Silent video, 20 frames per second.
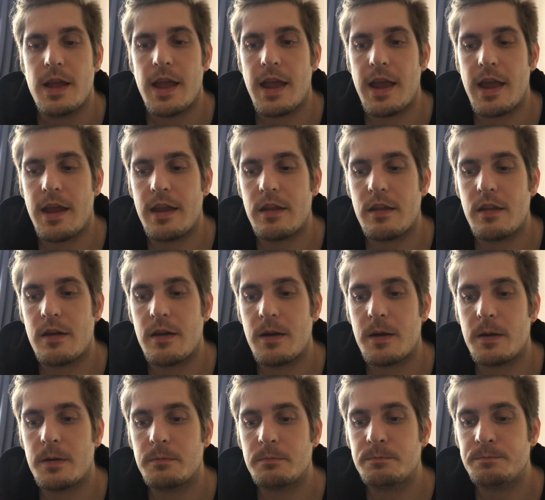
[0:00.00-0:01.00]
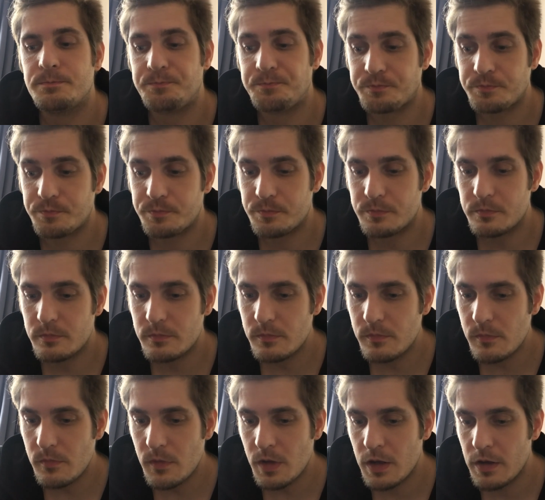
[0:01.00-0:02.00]
And
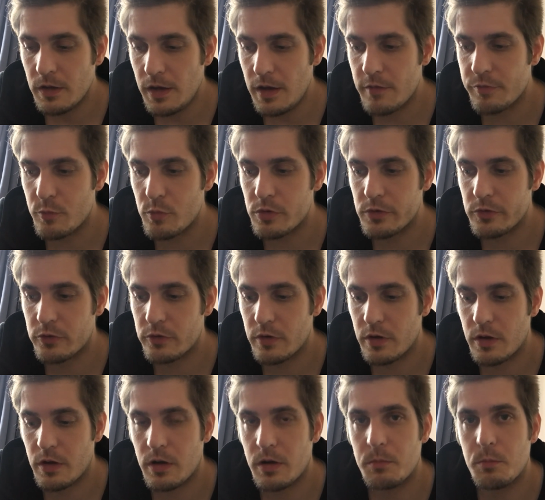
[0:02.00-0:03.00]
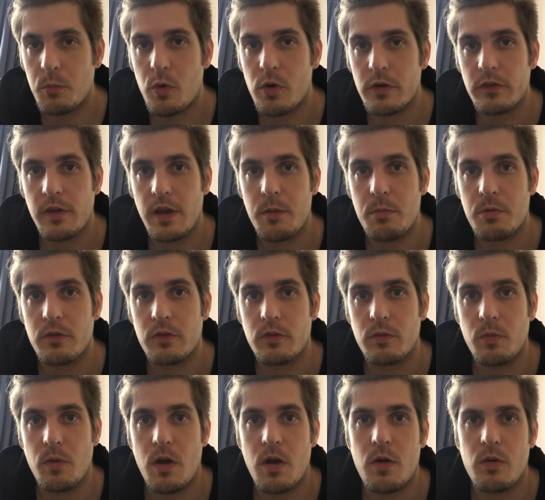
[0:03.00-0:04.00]
of course, more sabers
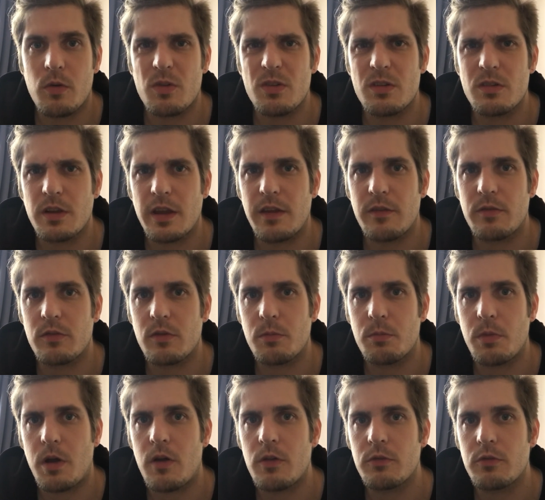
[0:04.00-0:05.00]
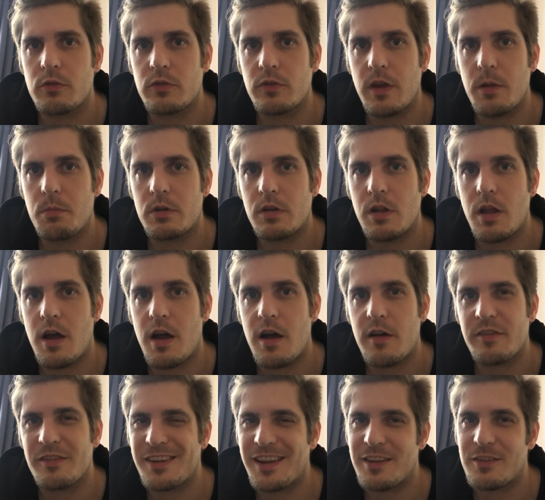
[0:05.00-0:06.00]
as well. Gonna give some Ultra Saber
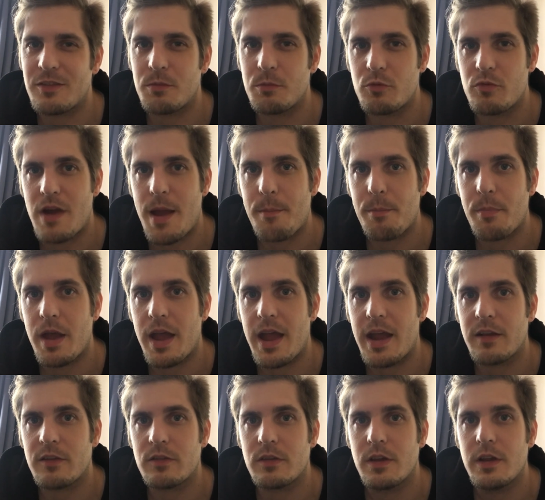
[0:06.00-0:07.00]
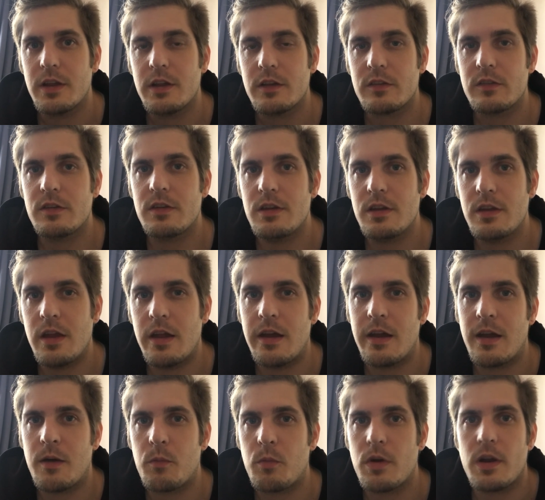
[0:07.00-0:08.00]
love, get some grab bags, see
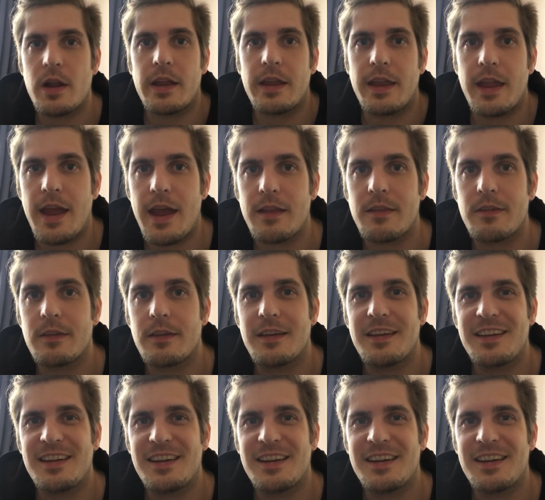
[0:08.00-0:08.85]
what I get,